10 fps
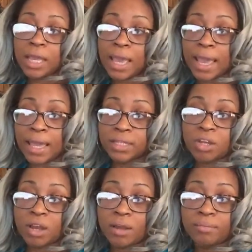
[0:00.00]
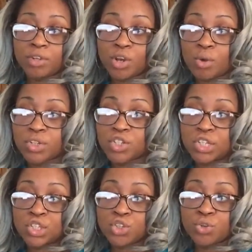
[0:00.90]
And, you know, it's
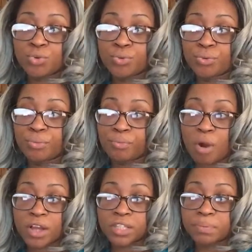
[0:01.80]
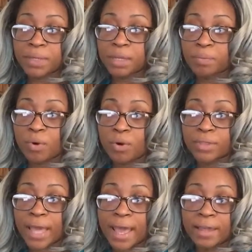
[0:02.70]
just two Bronx
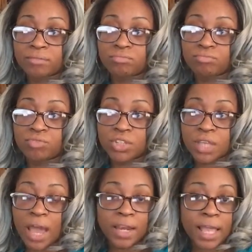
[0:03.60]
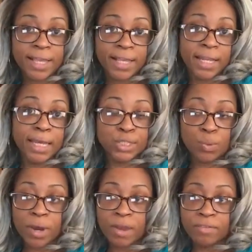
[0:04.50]
people that just kind of like clicked
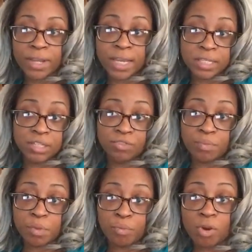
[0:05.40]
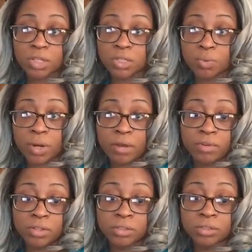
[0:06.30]
or whatever. I guess he's from the Bronx or
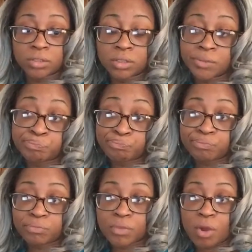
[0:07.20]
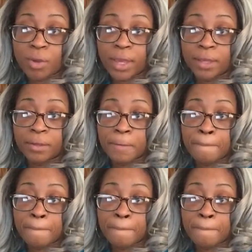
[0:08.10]
whatever. Okay.